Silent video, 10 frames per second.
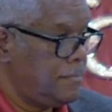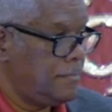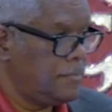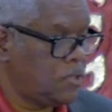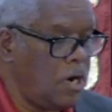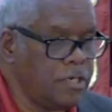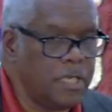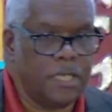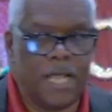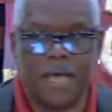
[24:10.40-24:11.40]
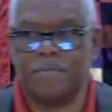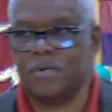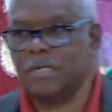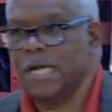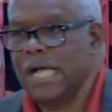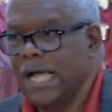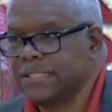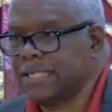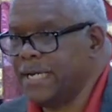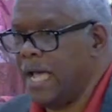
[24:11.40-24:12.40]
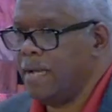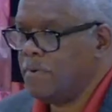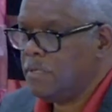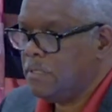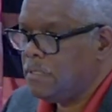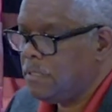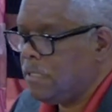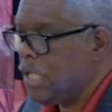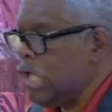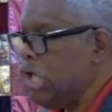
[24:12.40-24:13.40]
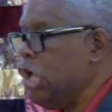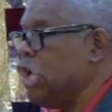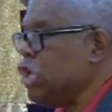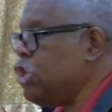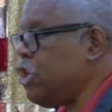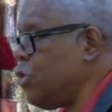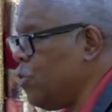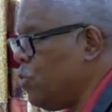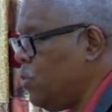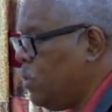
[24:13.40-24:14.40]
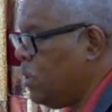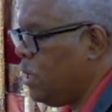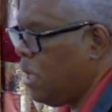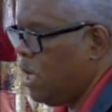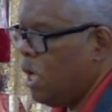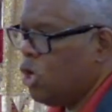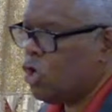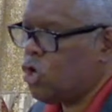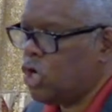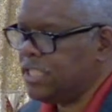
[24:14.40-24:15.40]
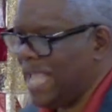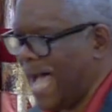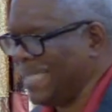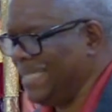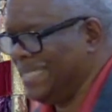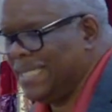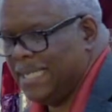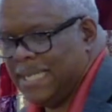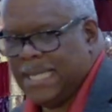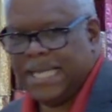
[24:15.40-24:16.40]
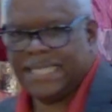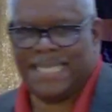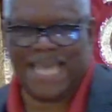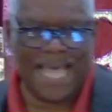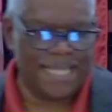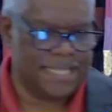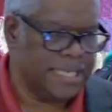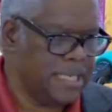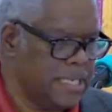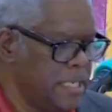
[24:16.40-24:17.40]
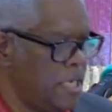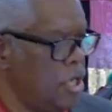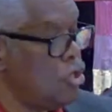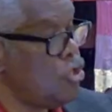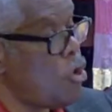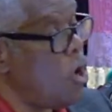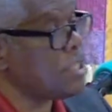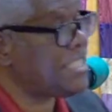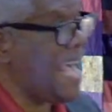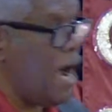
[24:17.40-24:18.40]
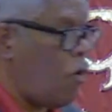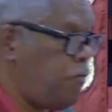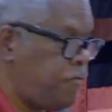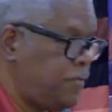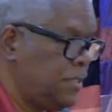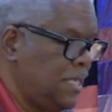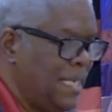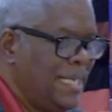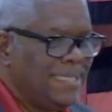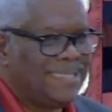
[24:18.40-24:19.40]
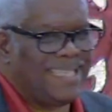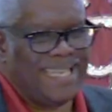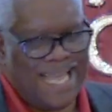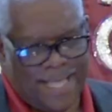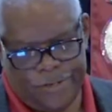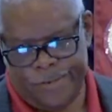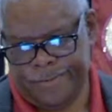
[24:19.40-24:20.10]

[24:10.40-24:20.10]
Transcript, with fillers: Turn to your neighbor and say, Neighbor, you could not get yourself together.